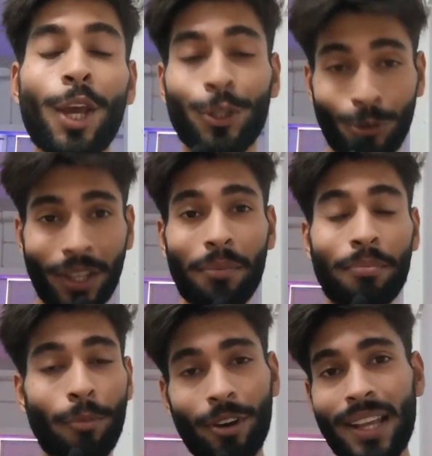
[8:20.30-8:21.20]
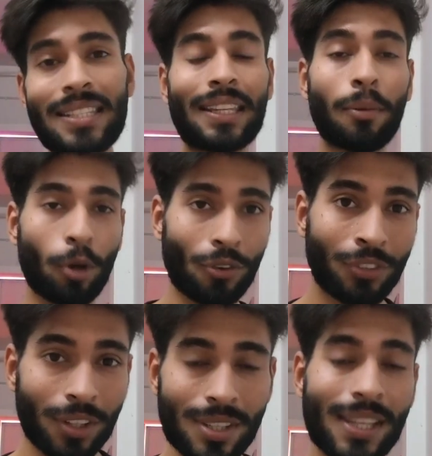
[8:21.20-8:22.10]
you can memorize the number of
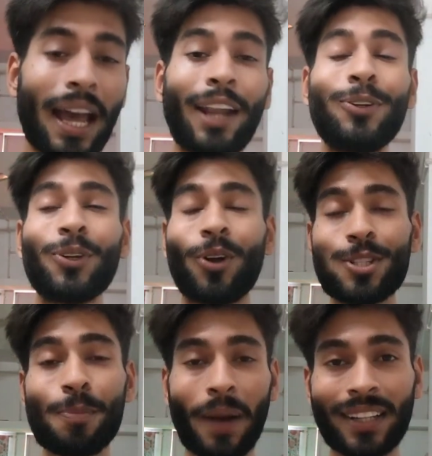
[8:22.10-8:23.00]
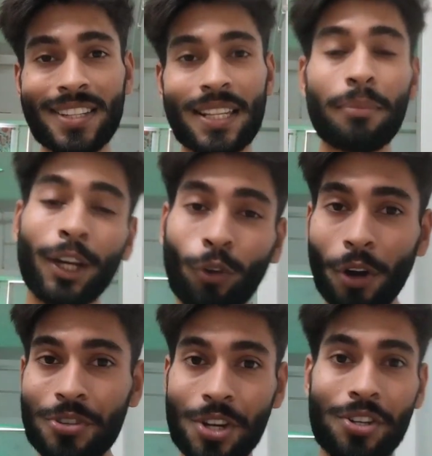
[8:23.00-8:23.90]
words, and you can also practice them in
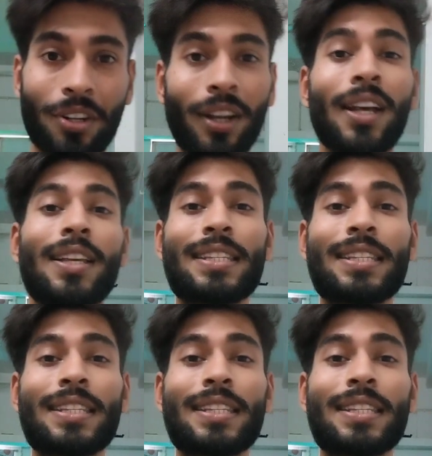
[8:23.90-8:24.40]
conversation.